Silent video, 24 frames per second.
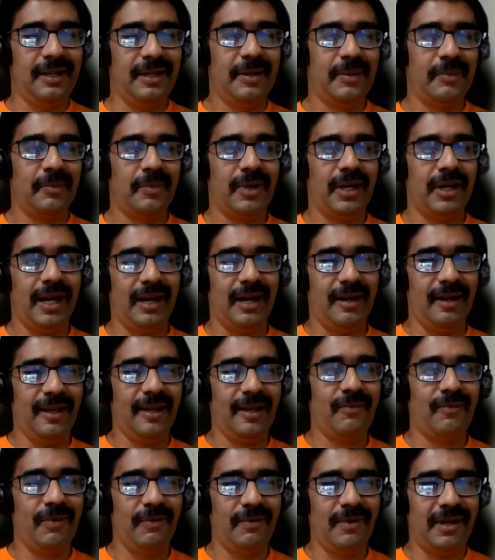but at least
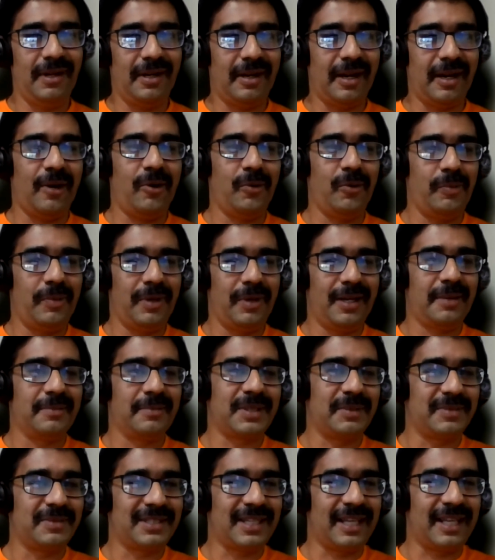we will try to become some
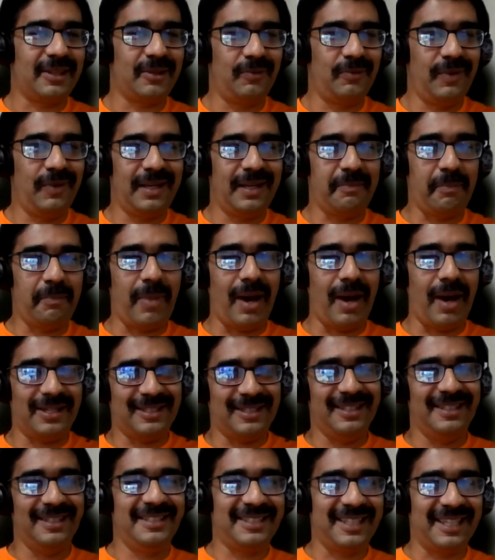sattvic, partially
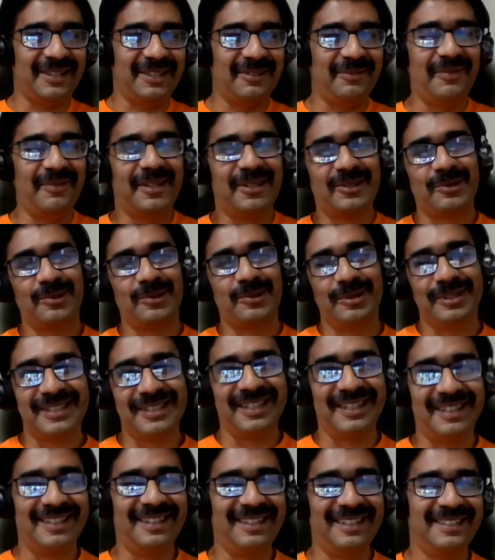sattvic souls at
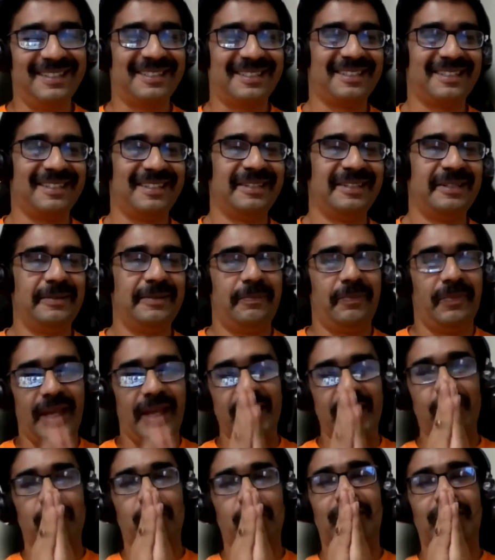least. Thank
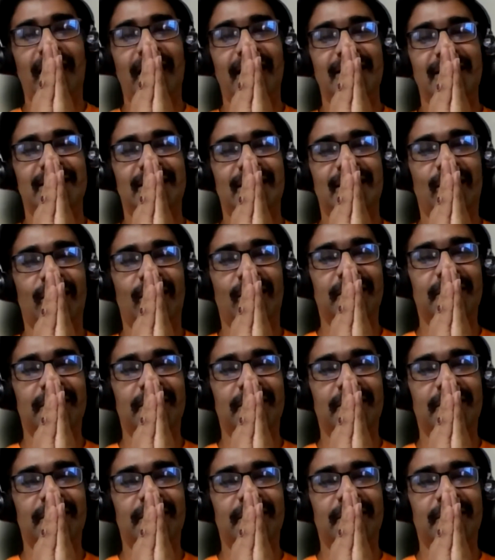you. Thanks a lot.